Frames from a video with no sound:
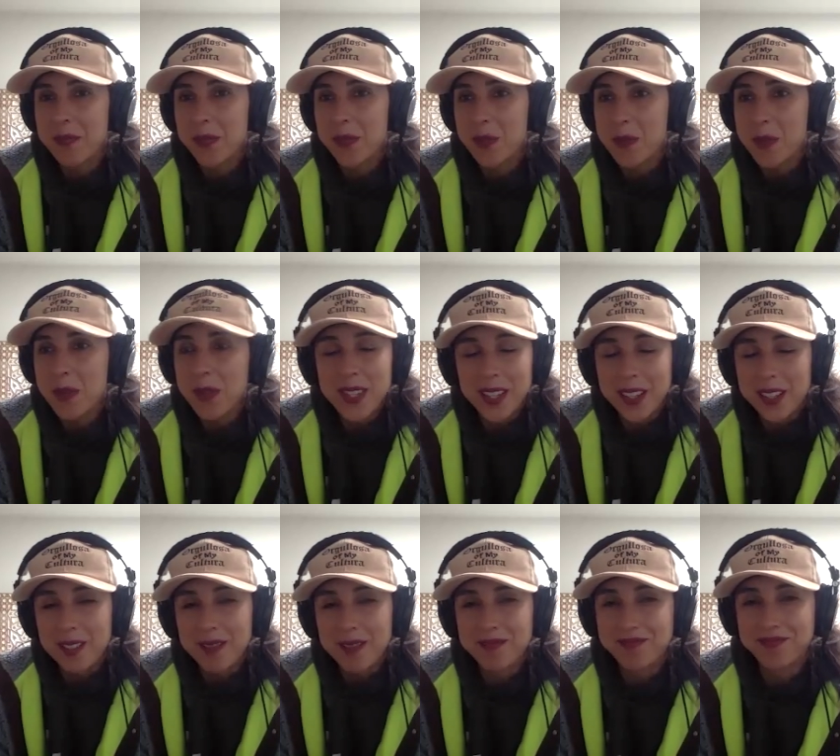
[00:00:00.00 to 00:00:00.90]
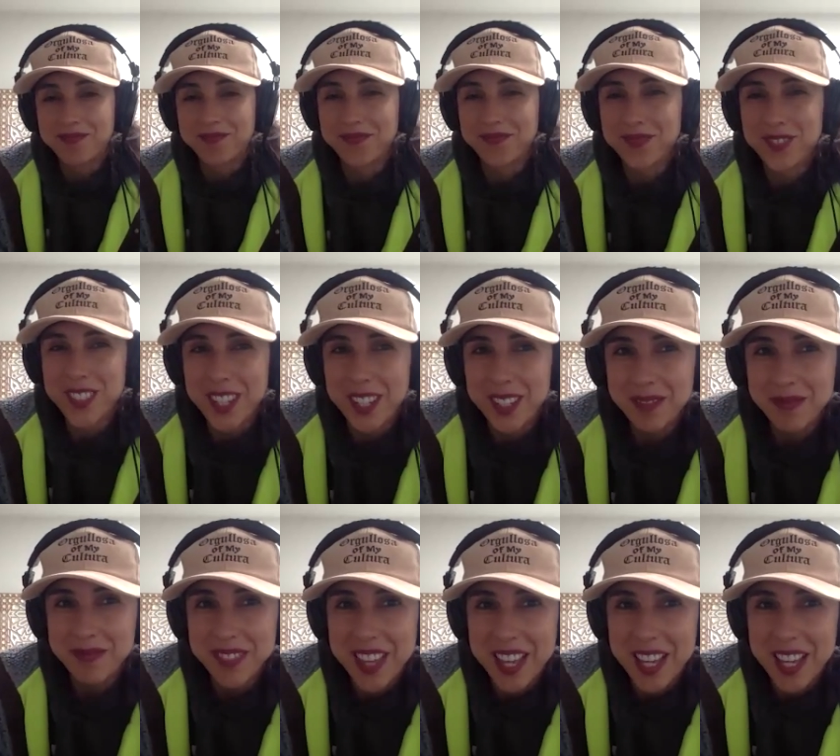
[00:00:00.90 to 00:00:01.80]
music. So
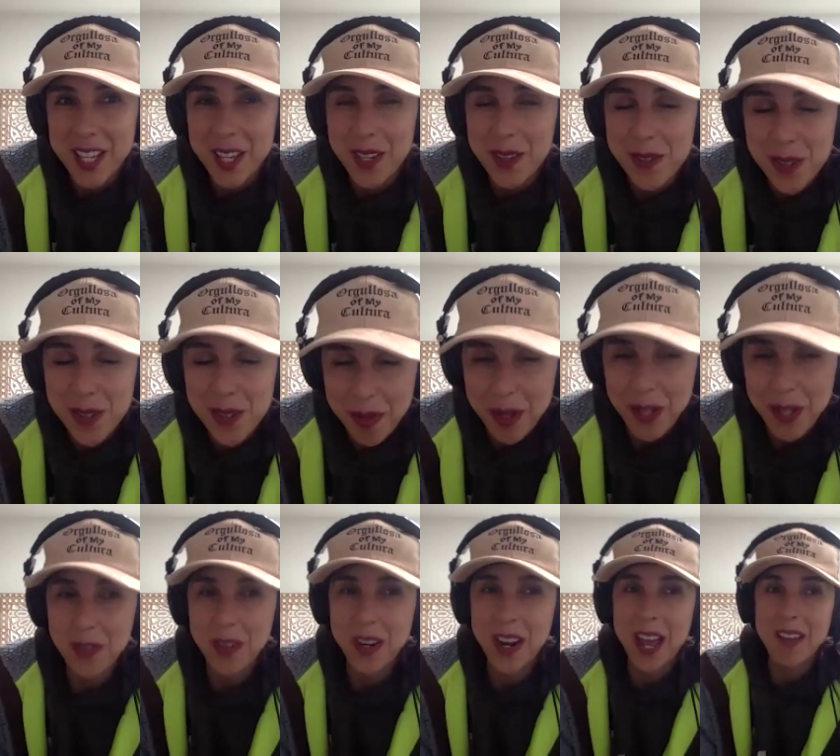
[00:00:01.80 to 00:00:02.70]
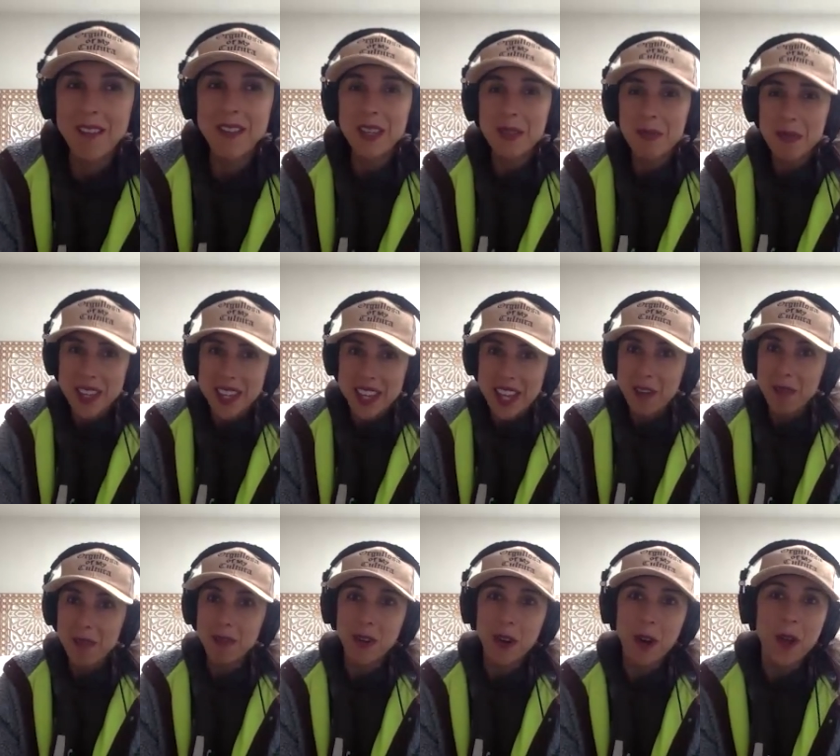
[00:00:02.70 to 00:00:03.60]
thank you so much for having me
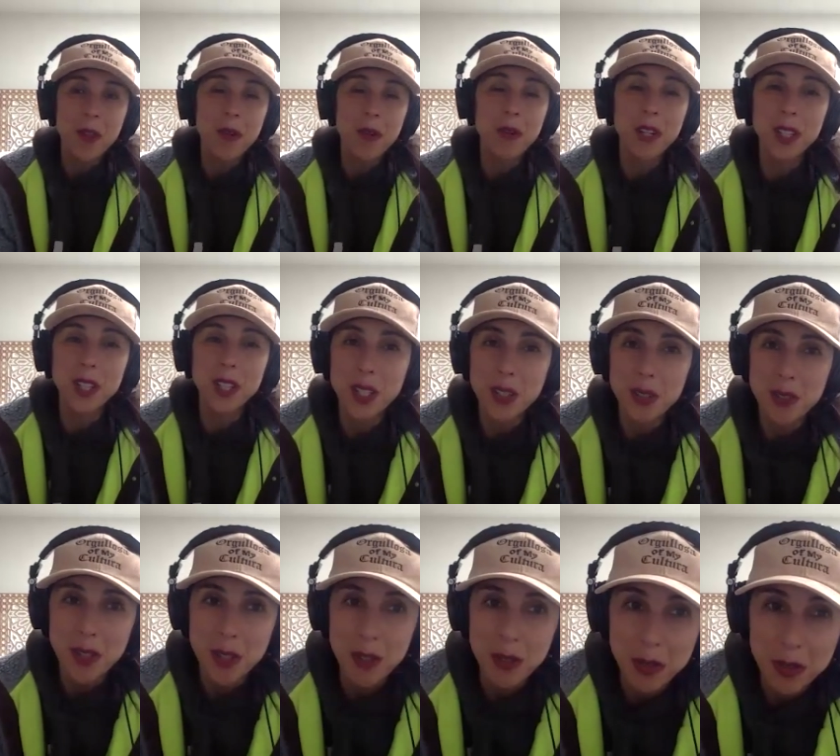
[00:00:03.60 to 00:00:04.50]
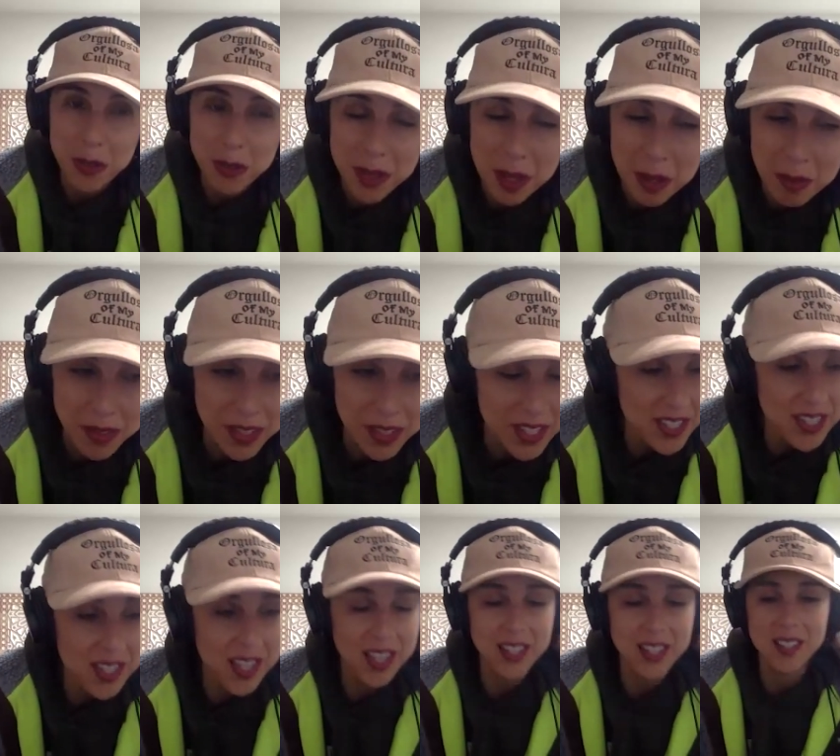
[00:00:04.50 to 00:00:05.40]
and for all the work that you do for
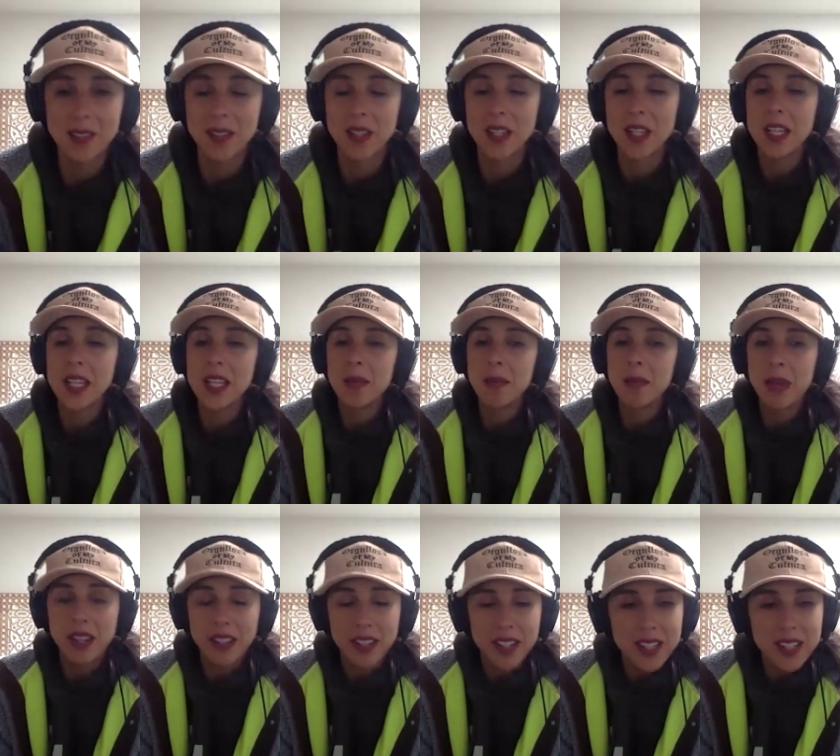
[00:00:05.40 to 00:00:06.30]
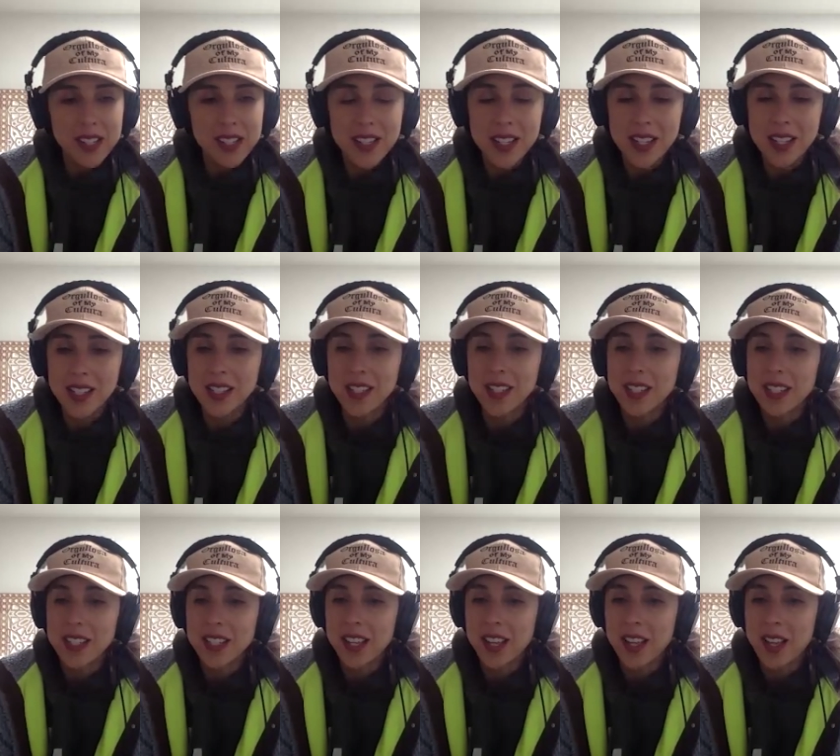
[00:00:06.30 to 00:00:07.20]
families and parents, and
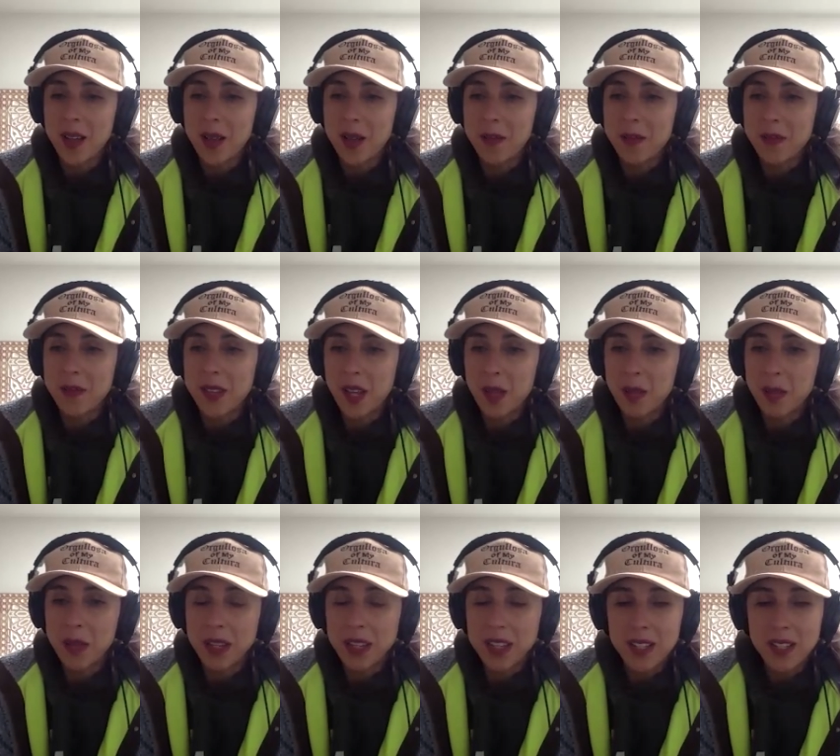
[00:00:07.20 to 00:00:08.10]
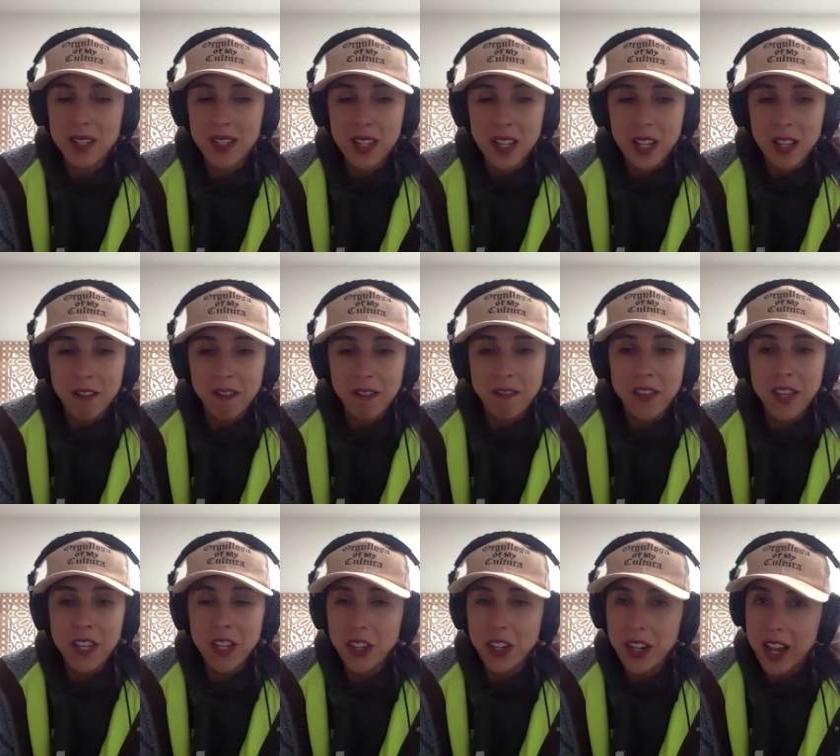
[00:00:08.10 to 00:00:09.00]
helping us
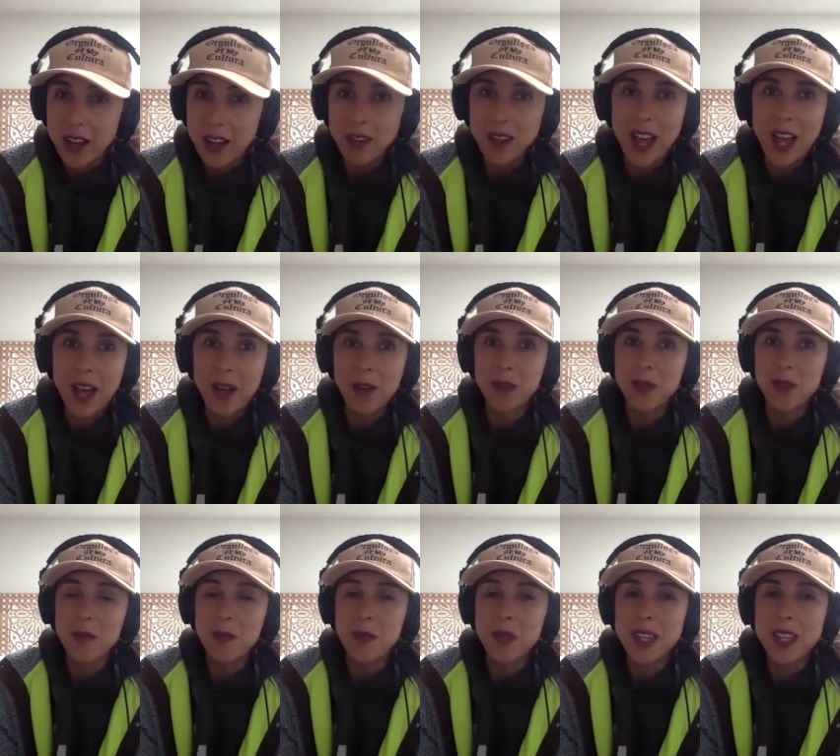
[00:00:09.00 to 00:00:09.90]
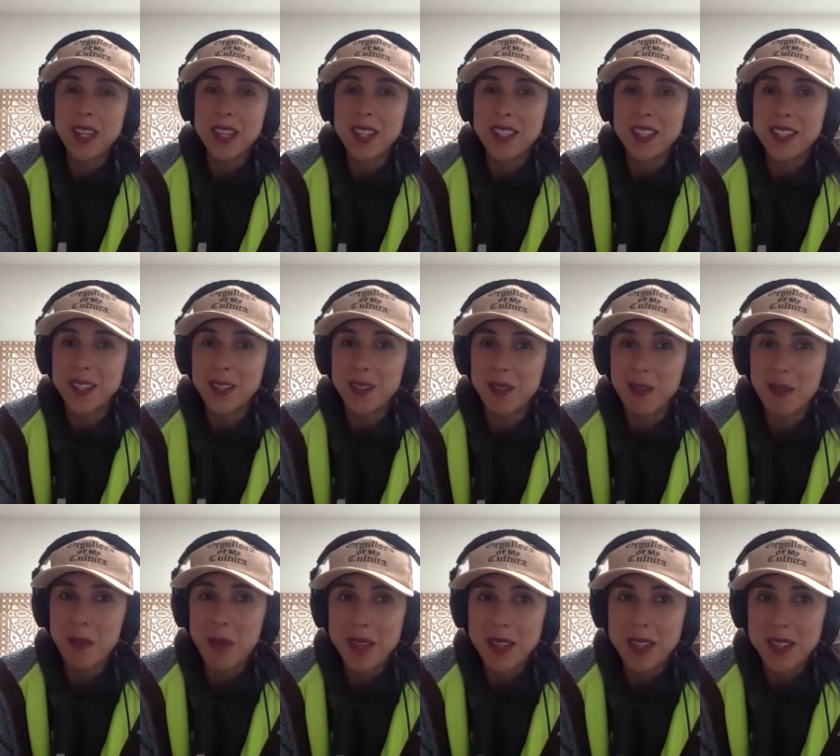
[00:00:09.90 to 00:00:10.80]
figure out how to be, the
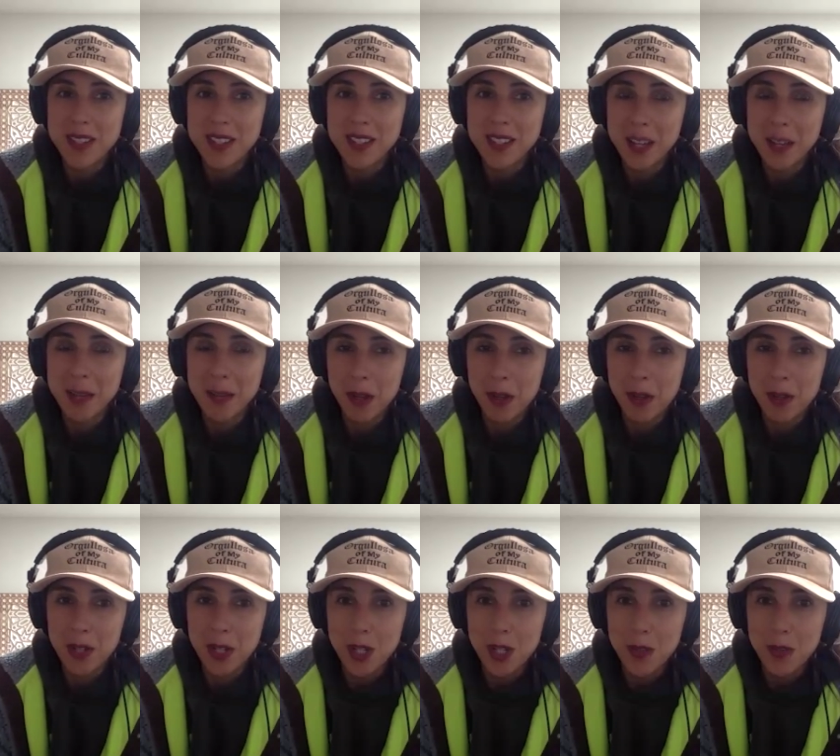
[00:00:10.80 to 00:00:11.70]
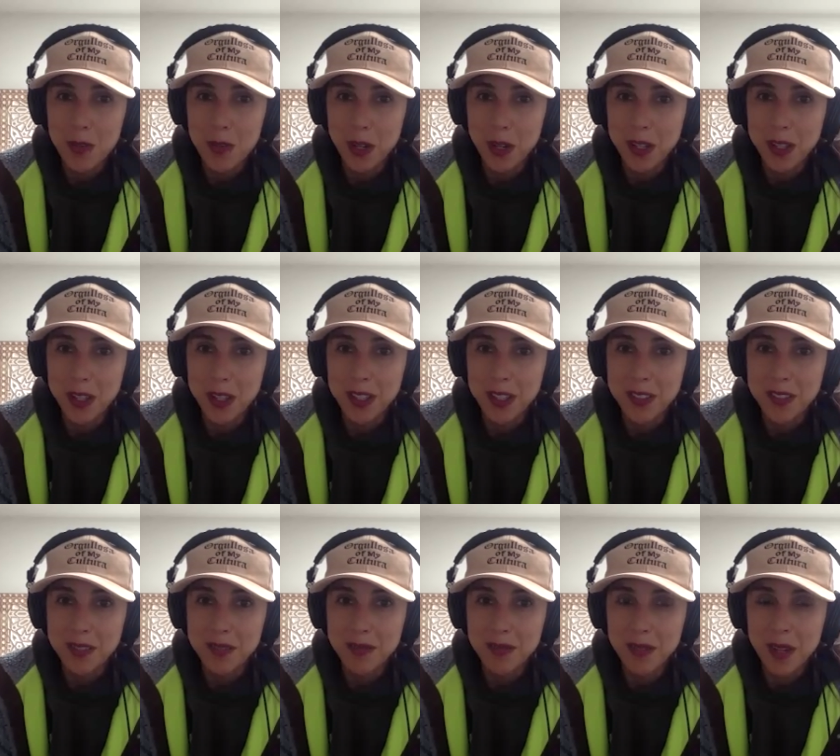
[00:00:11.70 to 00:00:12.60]
best life coaches for our little
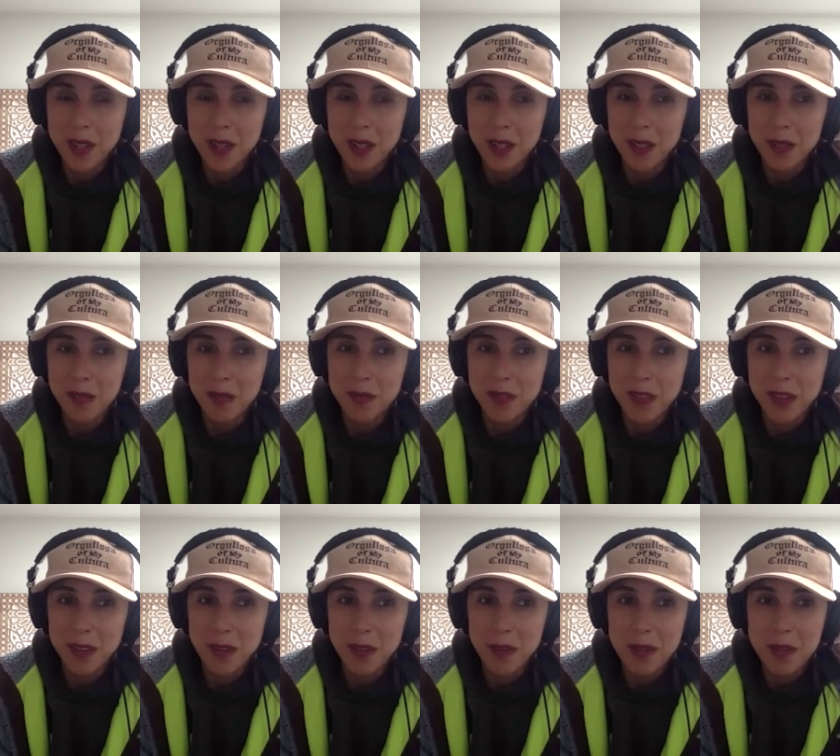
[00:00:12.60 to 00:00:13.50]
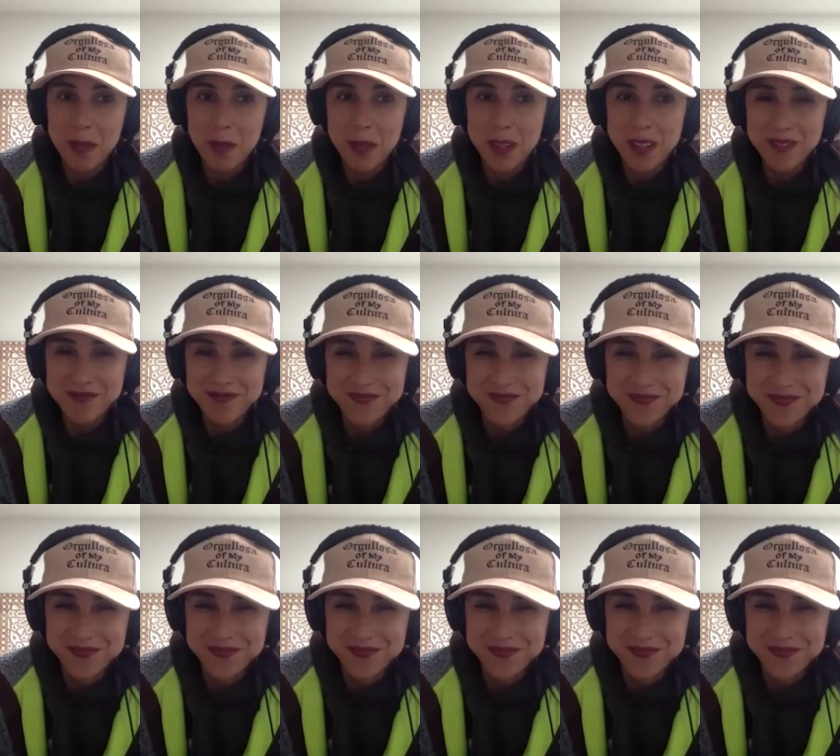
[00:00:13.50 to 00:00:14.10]
favorite people.